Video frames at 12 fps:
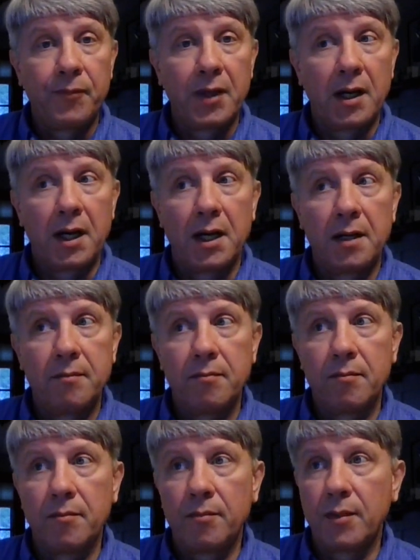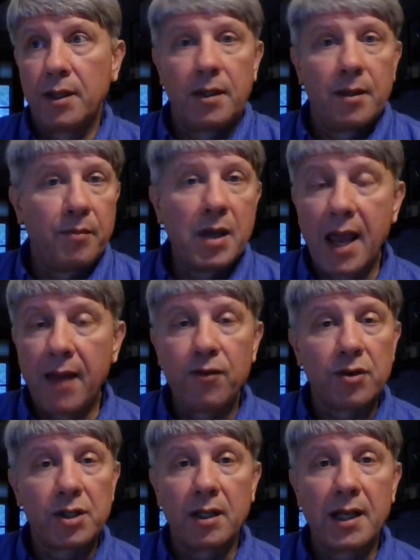The
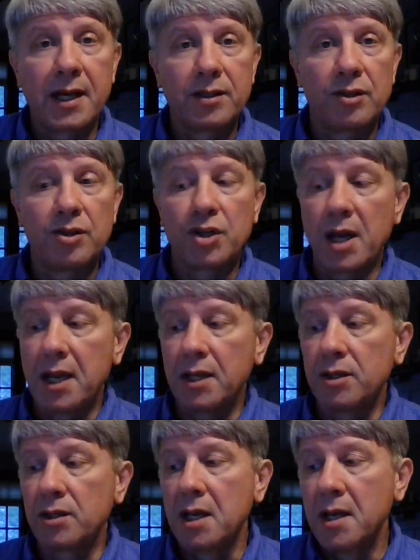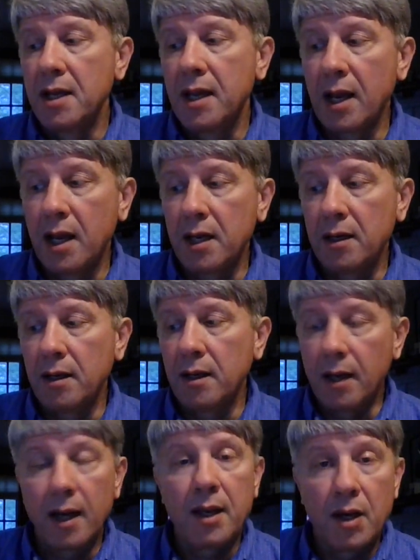behavior still hasn't changed, and
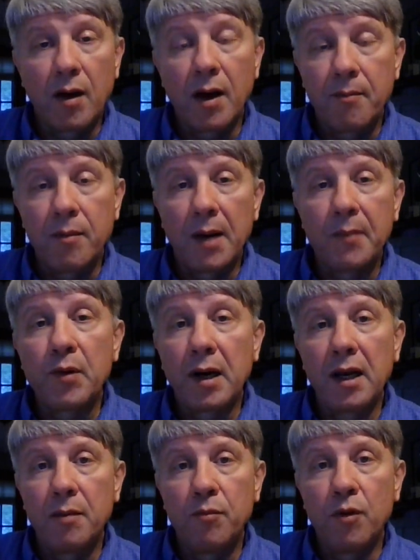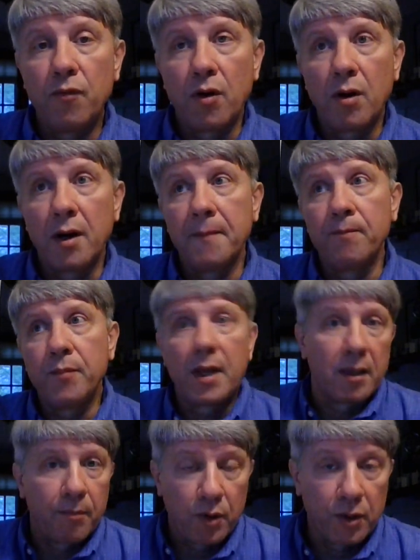you know I'm ready to move on.
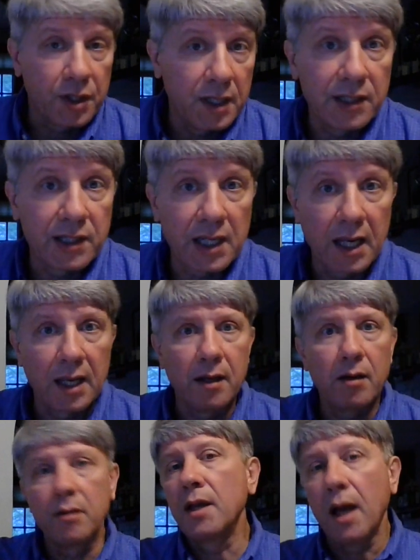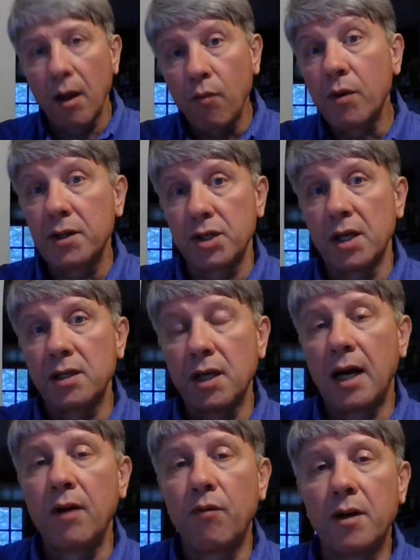And the person is saying, "Oh yeah, I want to change.
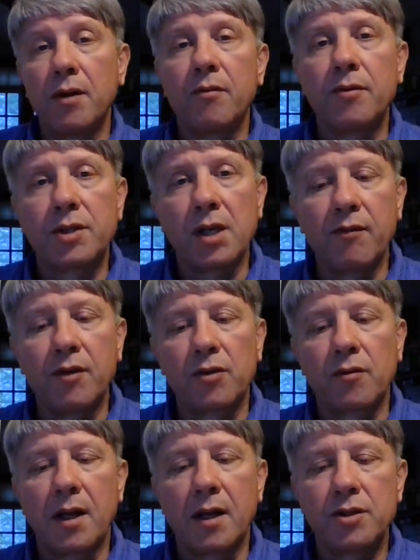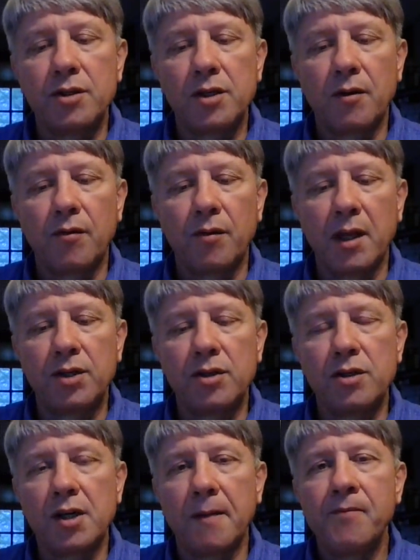I want to solve this
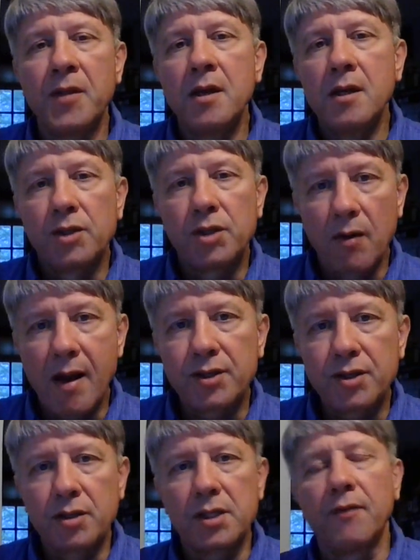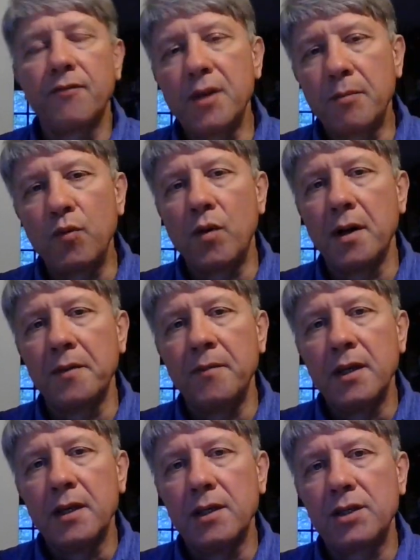relationship." So ask yourself: 1,
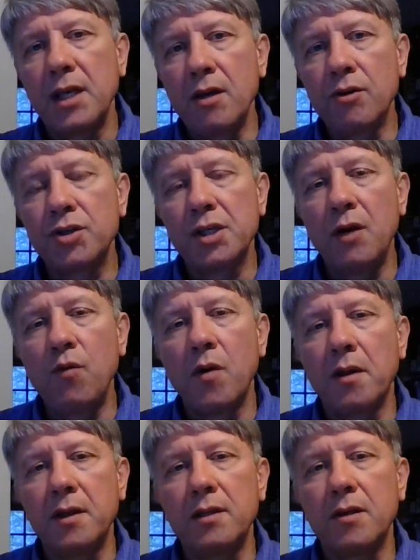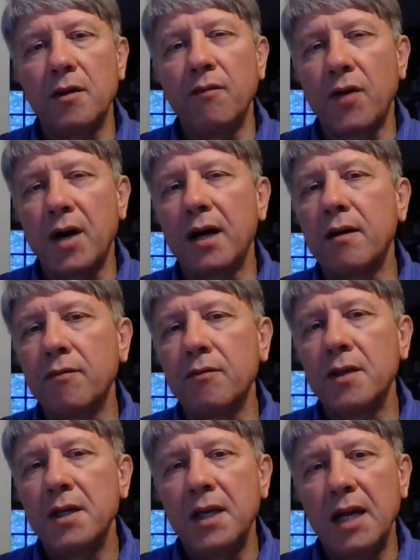is he or she willing to involve
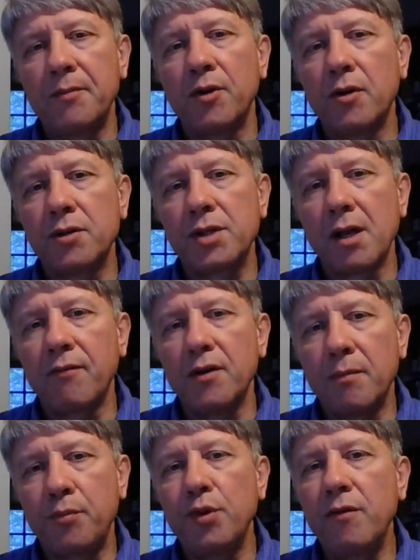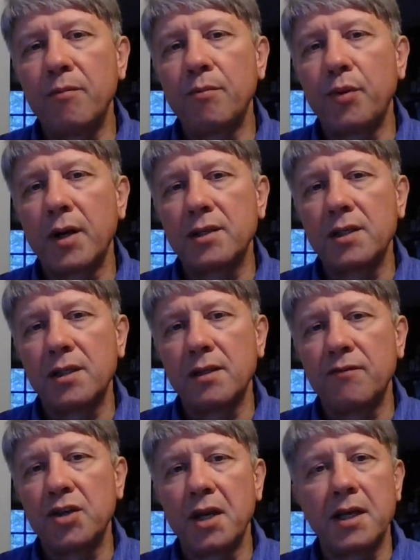him or herself in a proven process
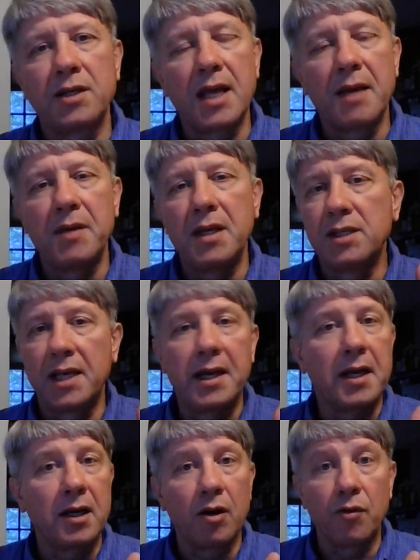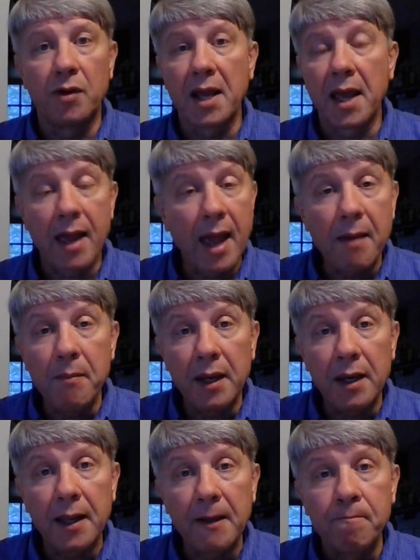of change? That means, is he going to go to an AA
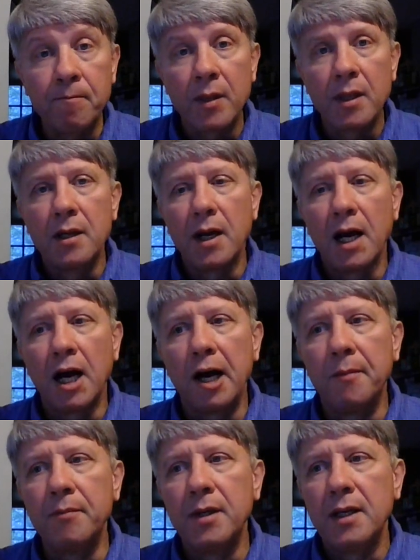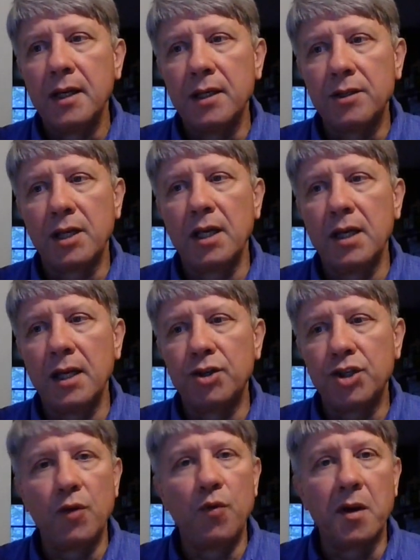meeting? Is
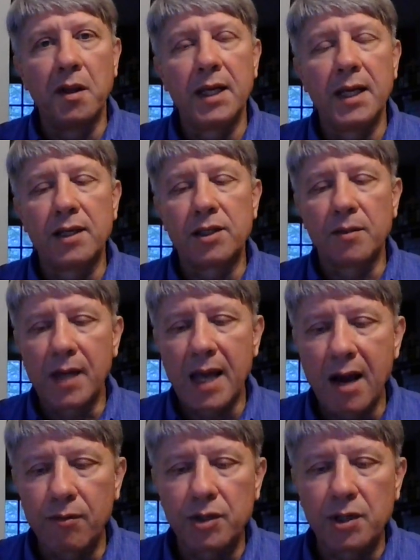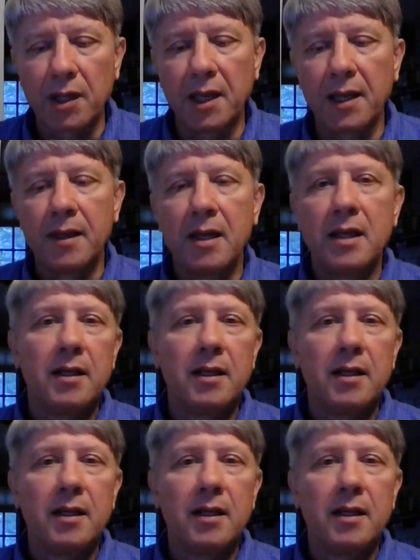she willing to get some counseling?